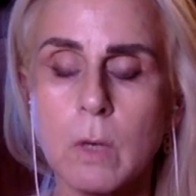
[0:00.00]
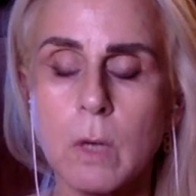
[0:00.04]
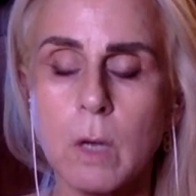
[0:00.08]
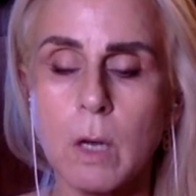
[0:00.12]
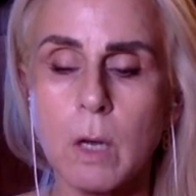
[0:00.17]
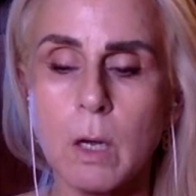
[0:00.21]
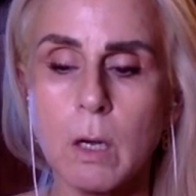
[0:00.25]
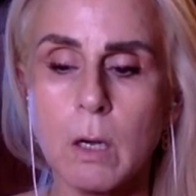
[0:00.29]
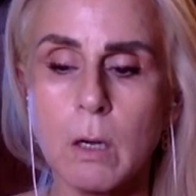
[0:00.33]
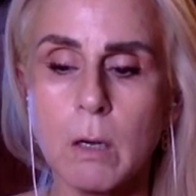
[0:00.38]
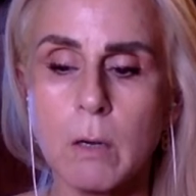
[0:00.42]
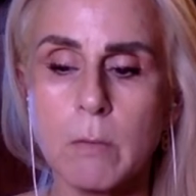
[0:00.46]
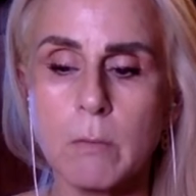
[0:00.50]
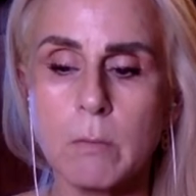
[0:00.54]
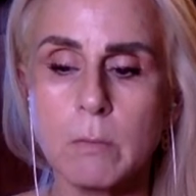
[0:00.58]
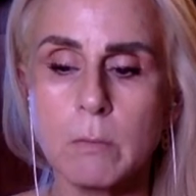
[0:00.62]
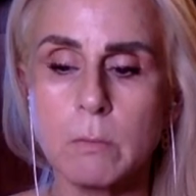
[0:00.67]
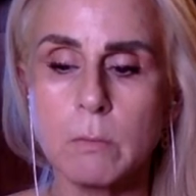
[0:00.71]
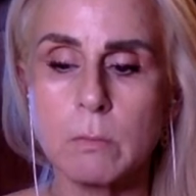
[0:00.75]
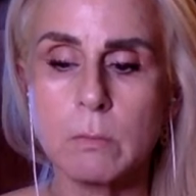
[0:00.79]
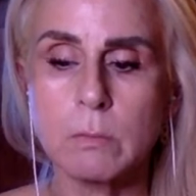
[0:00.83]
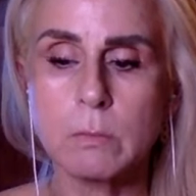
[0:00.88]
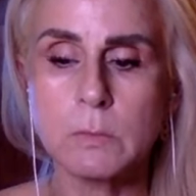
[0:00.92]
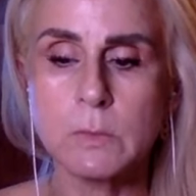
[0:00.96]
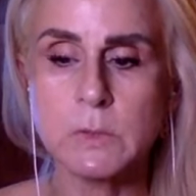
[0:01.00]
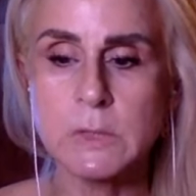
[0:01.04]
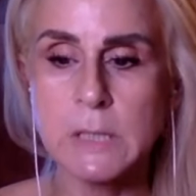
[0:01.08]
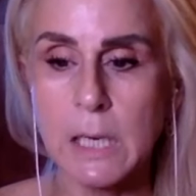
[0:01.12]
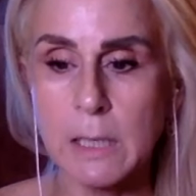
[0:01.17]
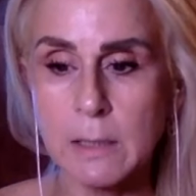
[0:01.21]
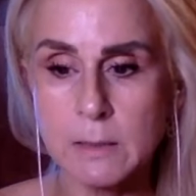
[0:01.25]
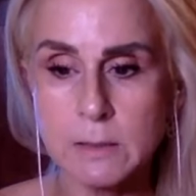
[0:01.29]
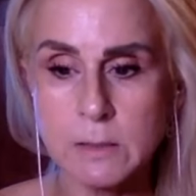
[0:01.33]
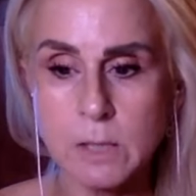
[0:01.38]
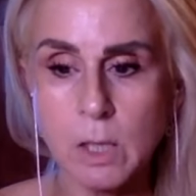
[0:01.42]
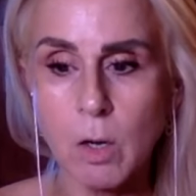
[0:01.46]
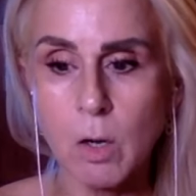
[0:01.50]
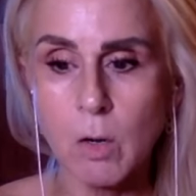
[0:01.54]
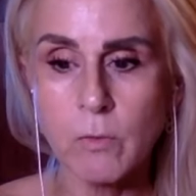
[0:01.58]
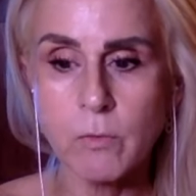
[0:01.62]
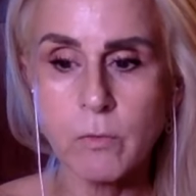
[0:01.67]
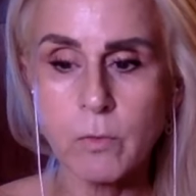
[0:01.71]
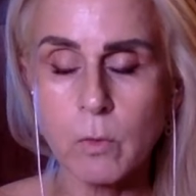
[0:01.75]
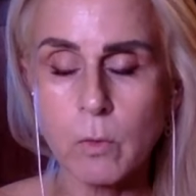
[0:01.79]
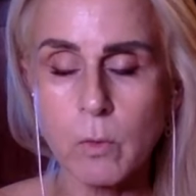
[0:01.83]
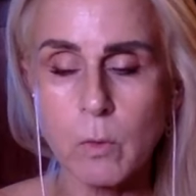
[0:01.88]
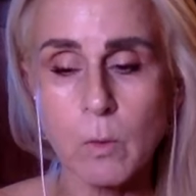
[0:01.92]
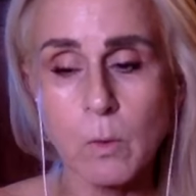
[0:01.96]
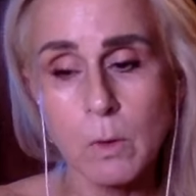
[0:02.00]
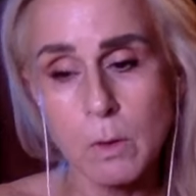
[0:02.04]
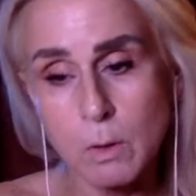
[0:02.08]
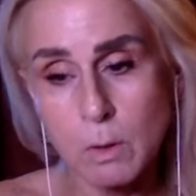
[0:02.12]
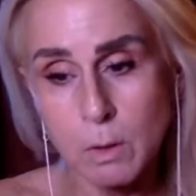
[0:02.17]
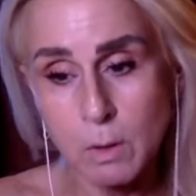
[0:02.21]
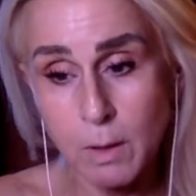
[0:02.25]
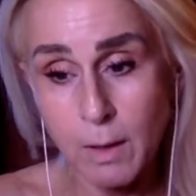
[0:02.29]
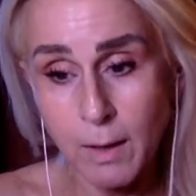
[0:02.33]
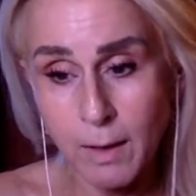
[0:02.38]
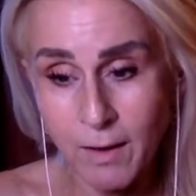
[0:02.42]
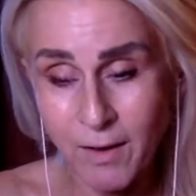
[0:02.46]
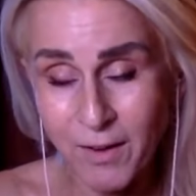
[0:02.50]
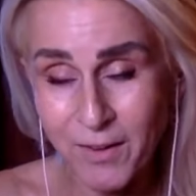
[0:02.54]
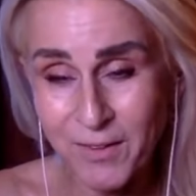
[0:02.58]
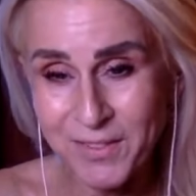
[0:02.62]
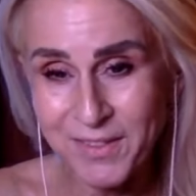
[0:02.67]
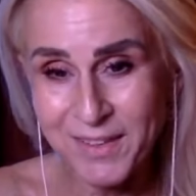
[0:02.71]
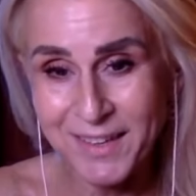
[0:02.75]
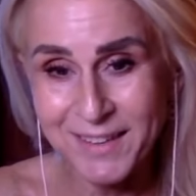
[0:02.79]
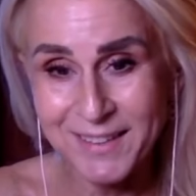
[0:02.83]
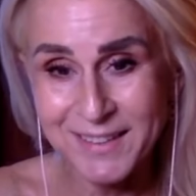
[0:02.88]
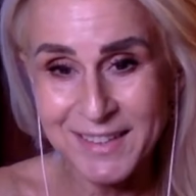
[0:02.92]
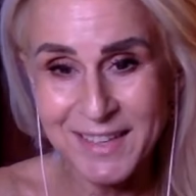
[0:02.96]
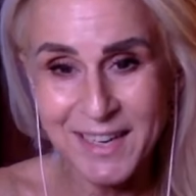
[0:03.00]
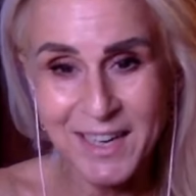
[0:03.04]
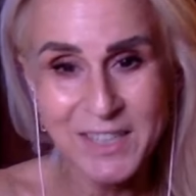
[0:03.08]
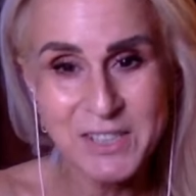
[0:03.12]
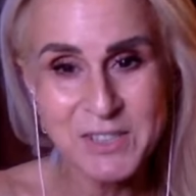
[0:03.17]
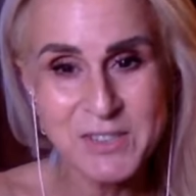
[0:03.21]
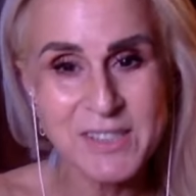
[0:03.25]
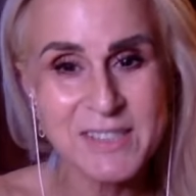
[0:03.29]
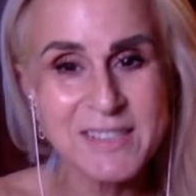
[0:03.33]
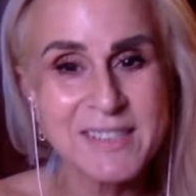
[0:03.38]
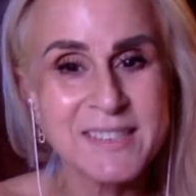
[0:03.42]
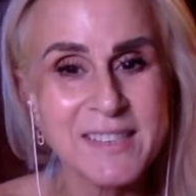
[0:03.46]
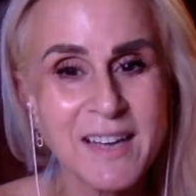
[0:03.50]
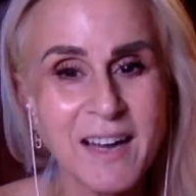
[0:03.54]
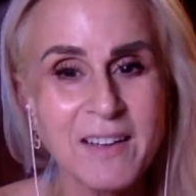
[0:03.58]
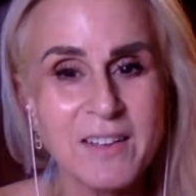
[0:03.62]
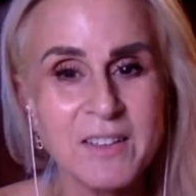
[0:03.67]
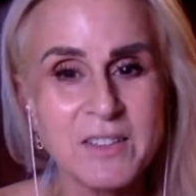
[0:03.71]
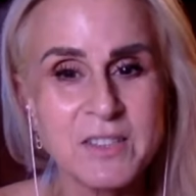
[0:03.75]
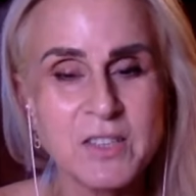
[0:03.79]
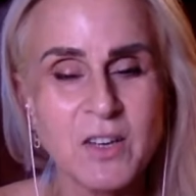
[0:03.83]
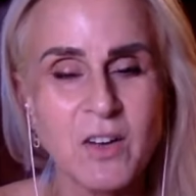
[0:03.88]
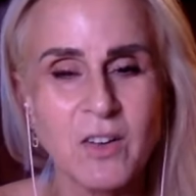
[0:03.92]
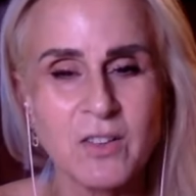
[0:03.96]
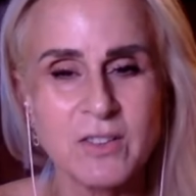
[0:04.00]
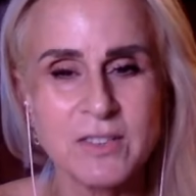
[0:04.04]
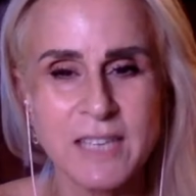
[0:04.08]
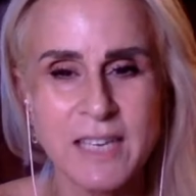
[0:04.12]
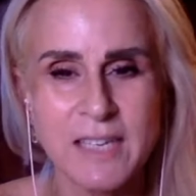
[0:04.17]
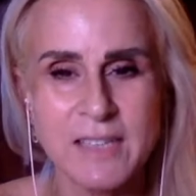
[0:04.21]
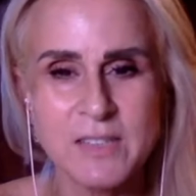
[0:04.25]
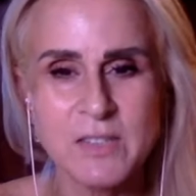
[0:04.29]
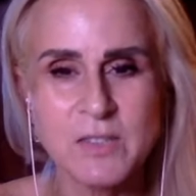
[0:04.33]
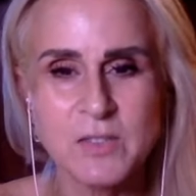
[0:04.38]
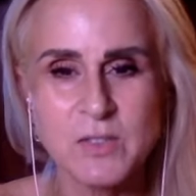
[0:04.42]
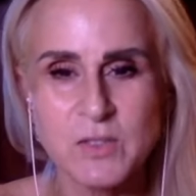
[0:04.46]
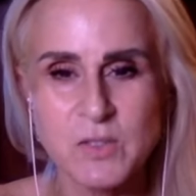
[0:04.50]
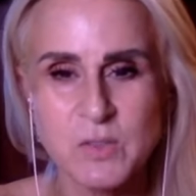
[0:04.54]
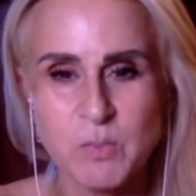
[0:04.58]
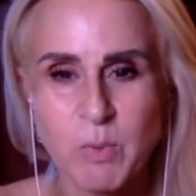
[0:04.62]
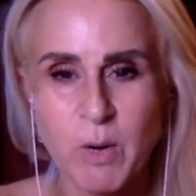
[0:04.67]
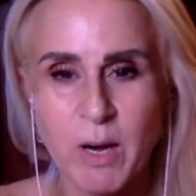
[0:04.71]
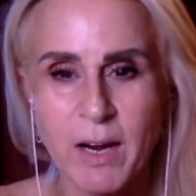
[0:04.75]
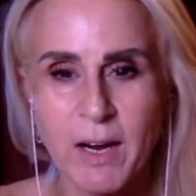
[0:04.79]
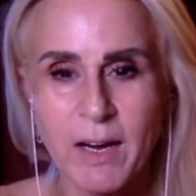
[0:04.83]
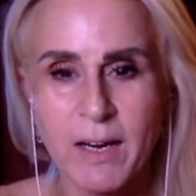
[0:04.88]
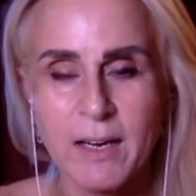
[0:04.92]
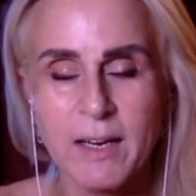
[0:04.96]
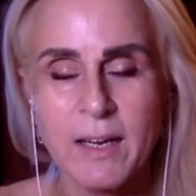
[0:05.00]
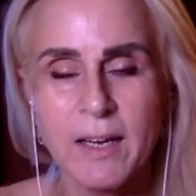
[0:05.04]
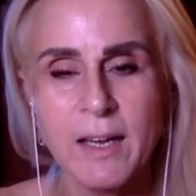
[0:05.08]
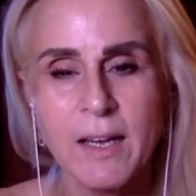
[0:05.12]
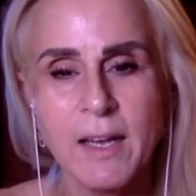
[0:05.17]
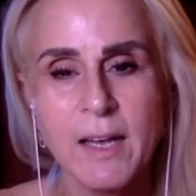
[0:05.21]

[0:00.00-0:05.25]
for oral health, and then I use a xylitol nasal spray.